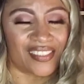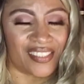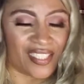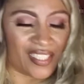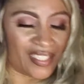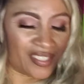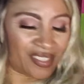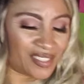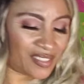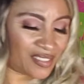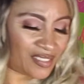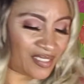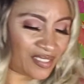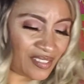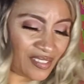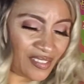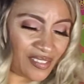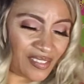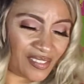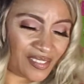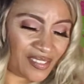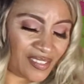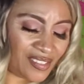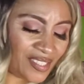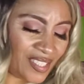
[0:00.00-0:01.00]
it,
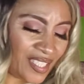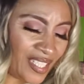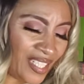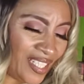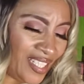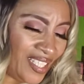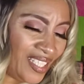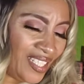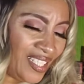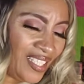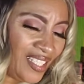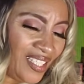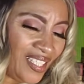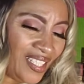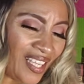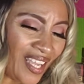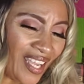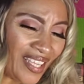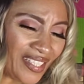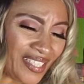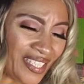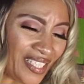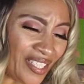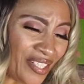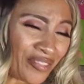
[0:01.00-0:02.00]

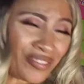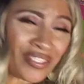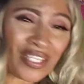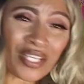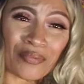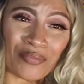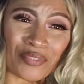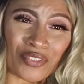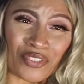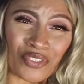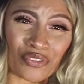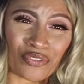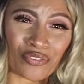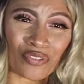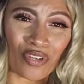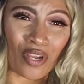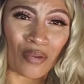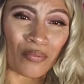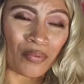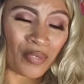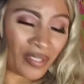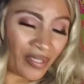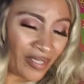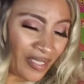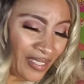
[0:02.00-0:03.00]
I think her name is
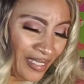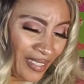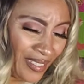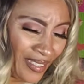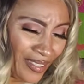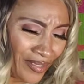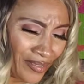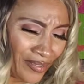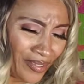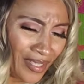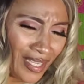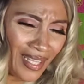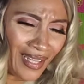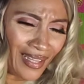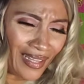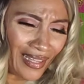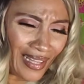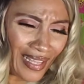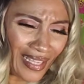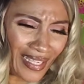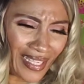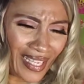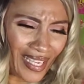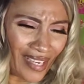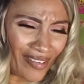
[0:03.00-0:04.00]
Strawberry Letter.
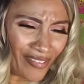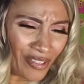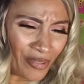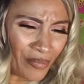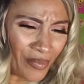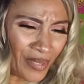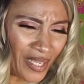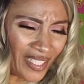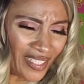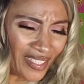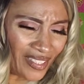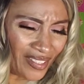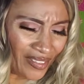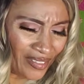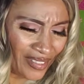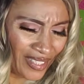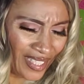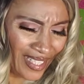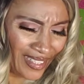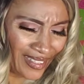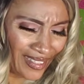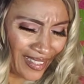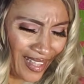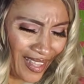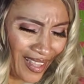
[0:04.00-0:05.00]
Like everybody on
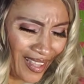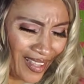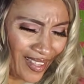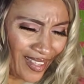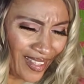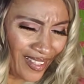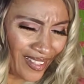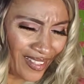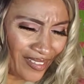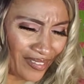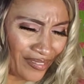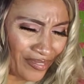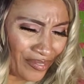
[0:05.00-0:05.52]
that live